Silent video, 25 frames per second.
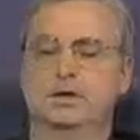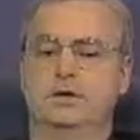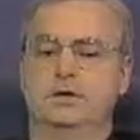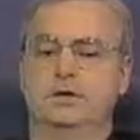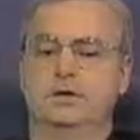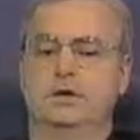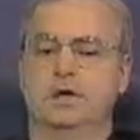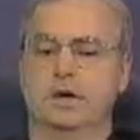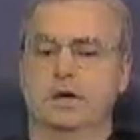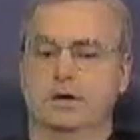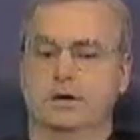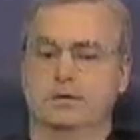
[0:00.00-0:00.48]

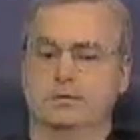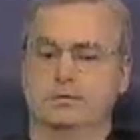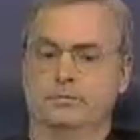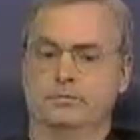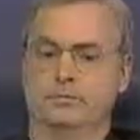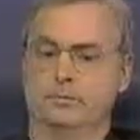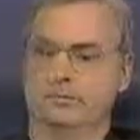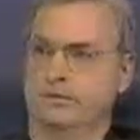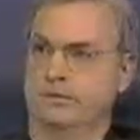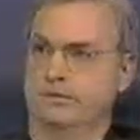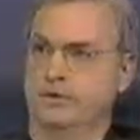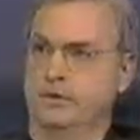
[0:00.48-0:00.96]
Now,
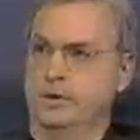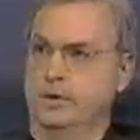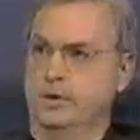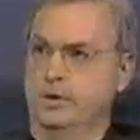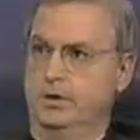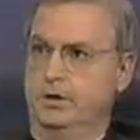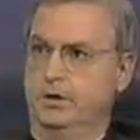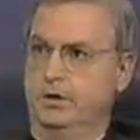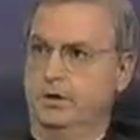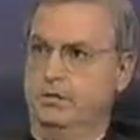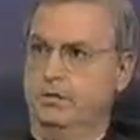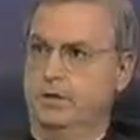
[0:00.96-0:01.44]

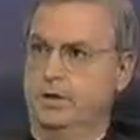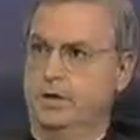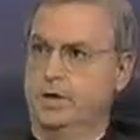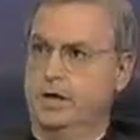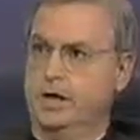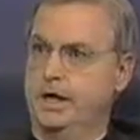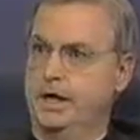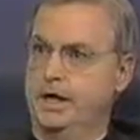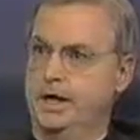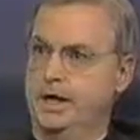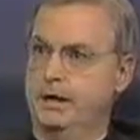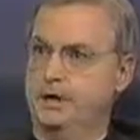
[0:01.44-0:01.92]
the, the
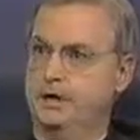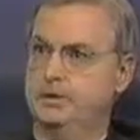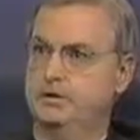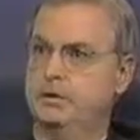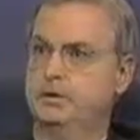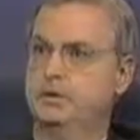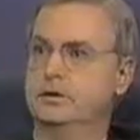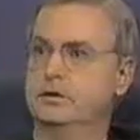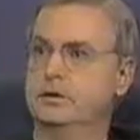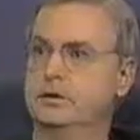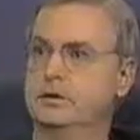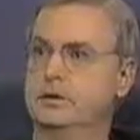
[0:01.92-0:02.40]

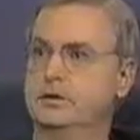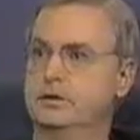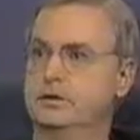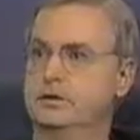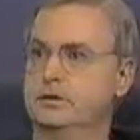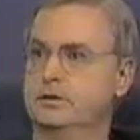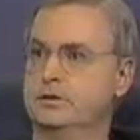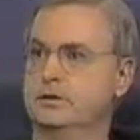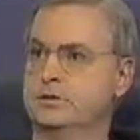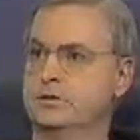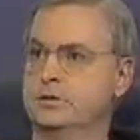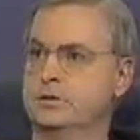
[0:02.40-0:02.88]
head
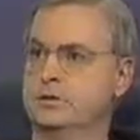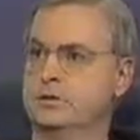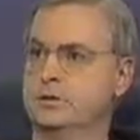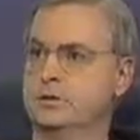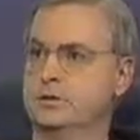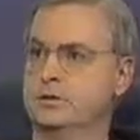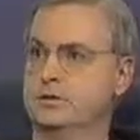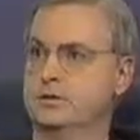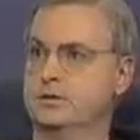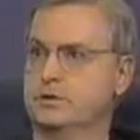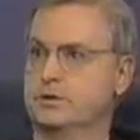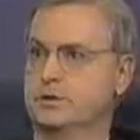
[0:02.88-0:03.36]
is,
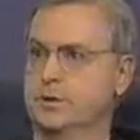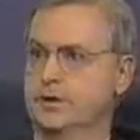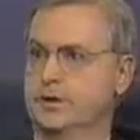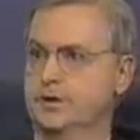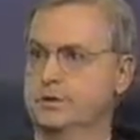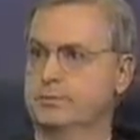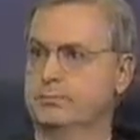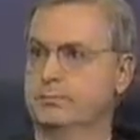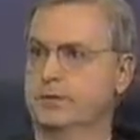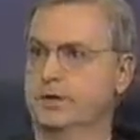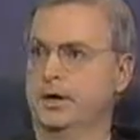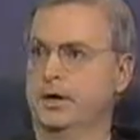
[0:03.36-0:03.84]
is
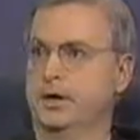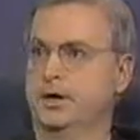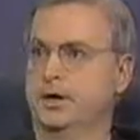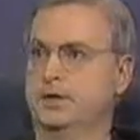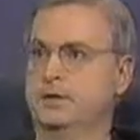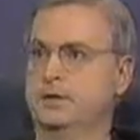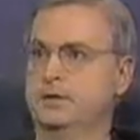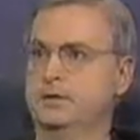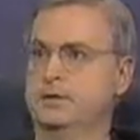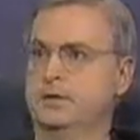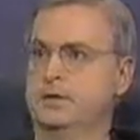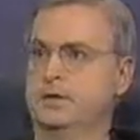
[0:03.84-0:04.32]

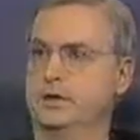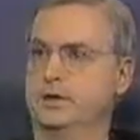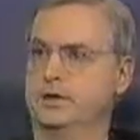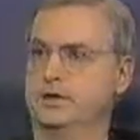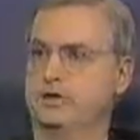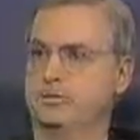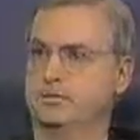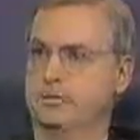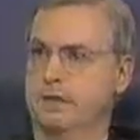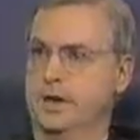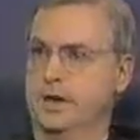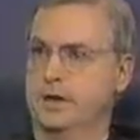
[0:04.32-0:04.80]
undermined
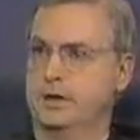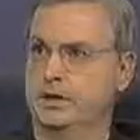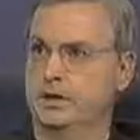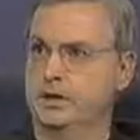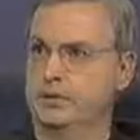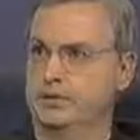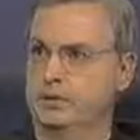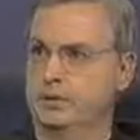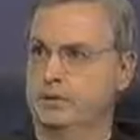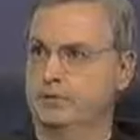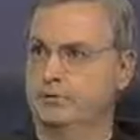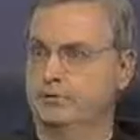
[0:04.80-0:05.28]
and the body,
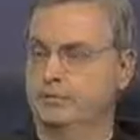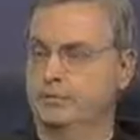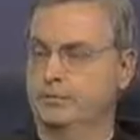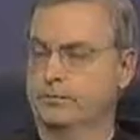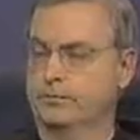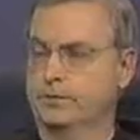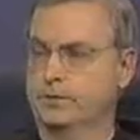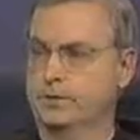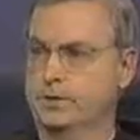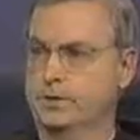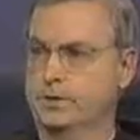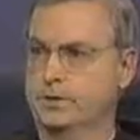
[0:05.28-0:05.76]

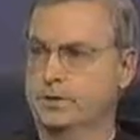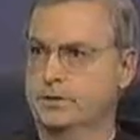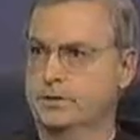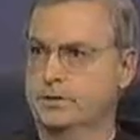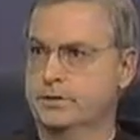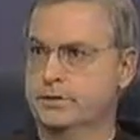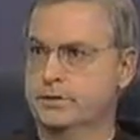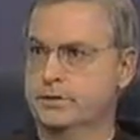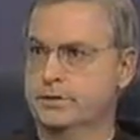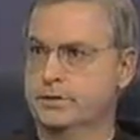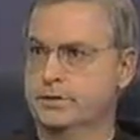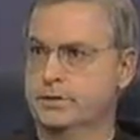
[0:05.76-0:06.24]
therefore,
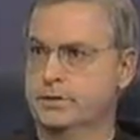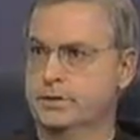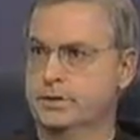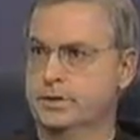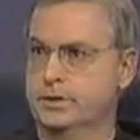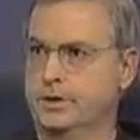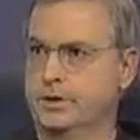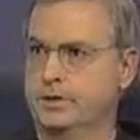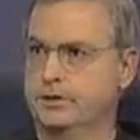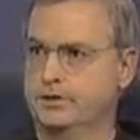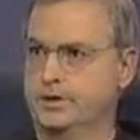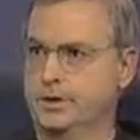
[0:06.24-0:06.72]
is
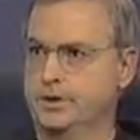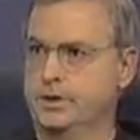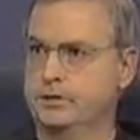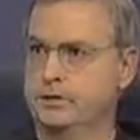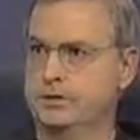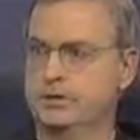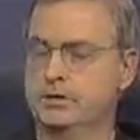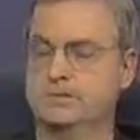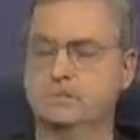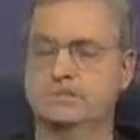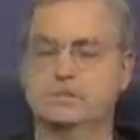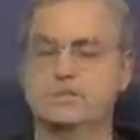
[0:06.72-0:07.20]
uh,
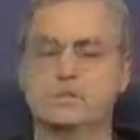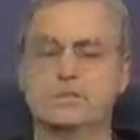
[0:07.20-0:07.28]
affected.